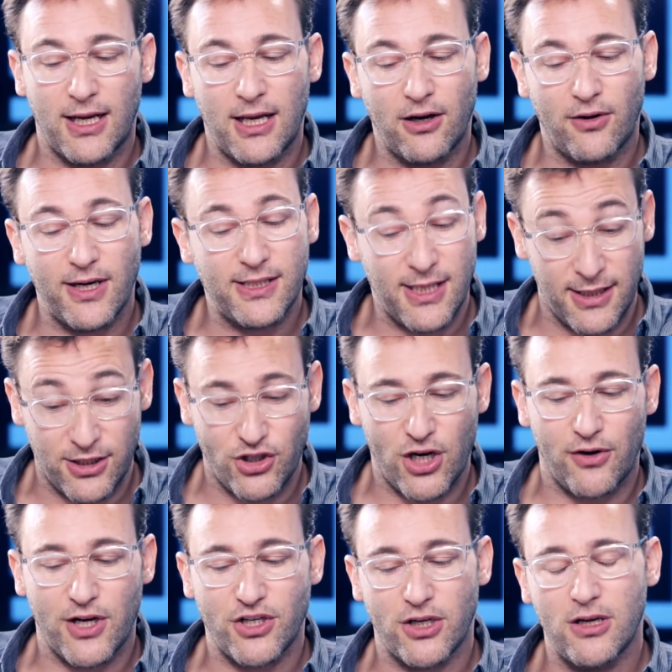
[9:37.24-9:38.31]
an increase in this
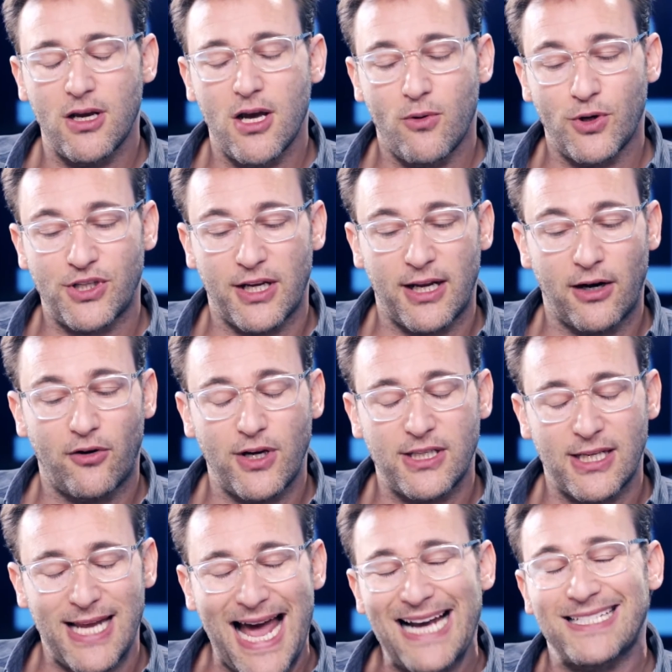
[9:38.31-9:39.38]
generation, we're seeing an
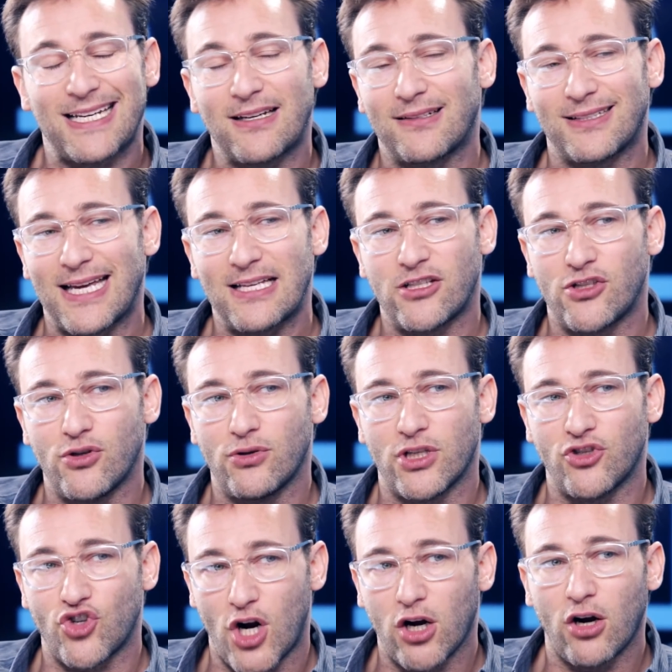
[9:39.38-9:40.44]
increase in accidental deaths due to
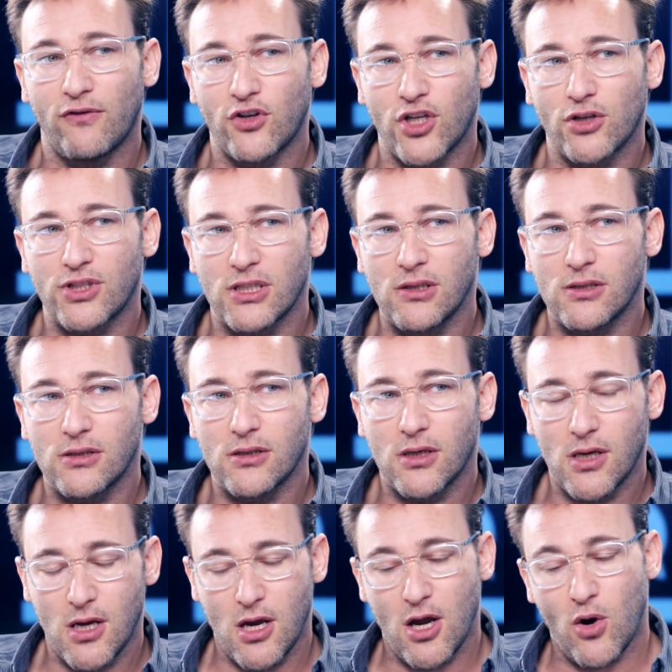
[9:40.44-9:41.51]
drug overdoses,
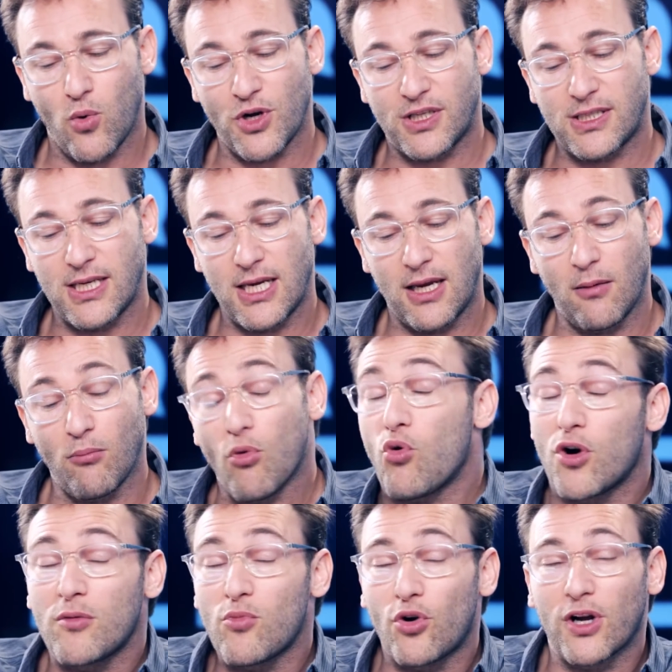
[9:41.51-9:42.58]
we're seeing
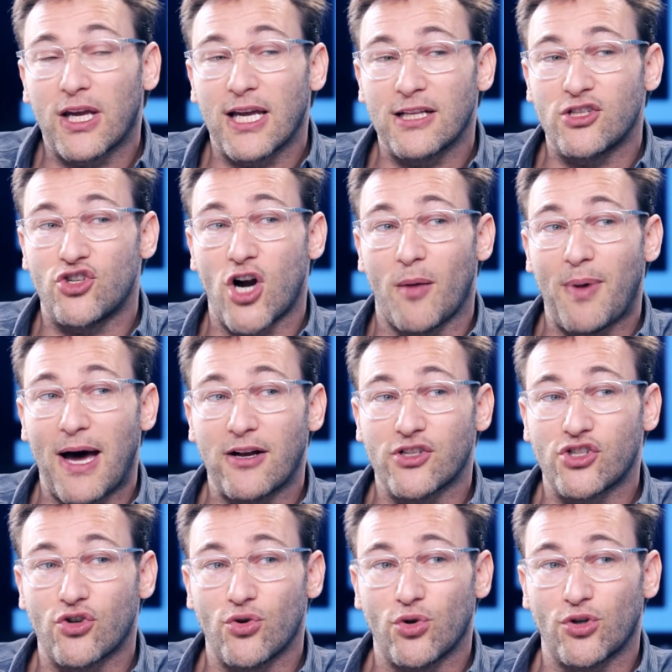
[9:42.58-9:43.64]
more and more kids drop out of
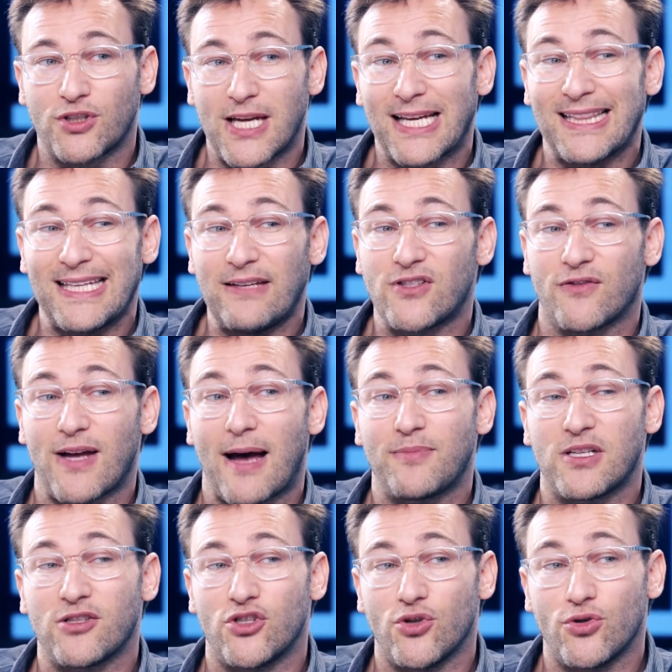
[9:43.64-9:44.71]
school or take leaves of
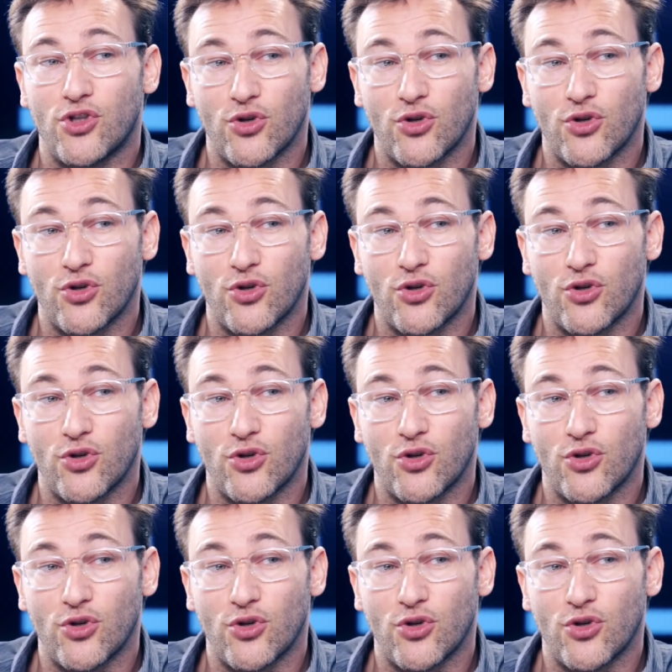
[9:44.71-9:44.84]
absence due